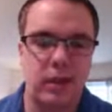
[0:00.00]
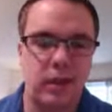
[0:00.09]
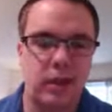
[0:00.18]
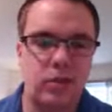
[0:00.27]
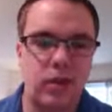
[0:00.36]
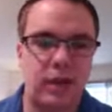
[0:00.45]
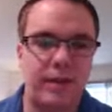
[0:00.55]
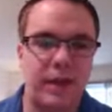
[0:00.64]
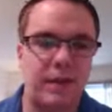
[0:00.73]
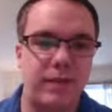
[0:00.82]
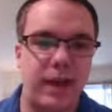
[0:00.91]
I'm going to try to
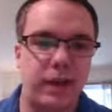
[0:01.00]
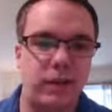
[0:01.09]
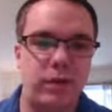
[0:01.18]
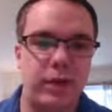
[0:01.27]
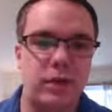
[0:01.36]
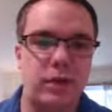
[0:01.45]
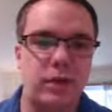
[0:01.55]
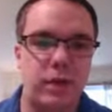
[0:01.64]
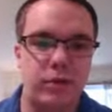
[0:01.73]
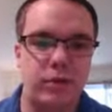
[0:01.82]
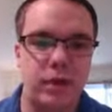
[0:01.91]
find the value that's
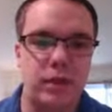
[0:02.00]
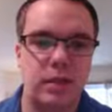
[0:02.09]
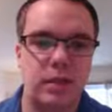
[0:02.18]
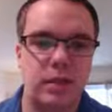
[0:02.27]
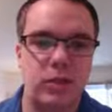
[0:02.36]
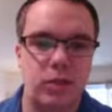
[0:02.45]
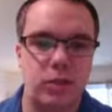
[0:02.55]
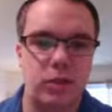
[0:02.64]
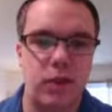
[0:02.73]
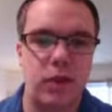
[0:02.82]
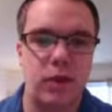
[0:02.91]
closest
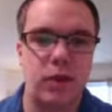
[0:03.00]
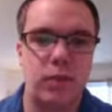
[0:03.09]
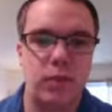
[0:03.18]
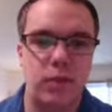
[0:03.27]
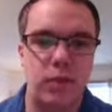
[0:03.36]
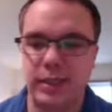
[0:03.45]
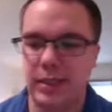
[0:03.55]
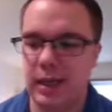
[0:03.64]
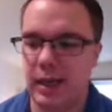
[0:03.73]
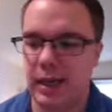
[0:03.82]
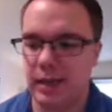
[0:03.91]
to
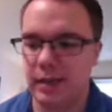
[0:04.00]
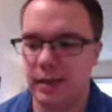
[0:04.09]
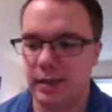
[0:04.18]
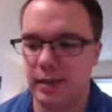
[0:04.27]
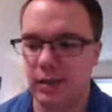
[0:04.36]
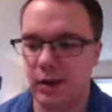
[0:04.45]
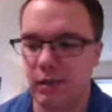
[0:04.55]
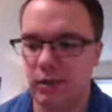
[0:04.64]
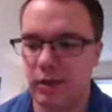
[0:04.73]
0.80.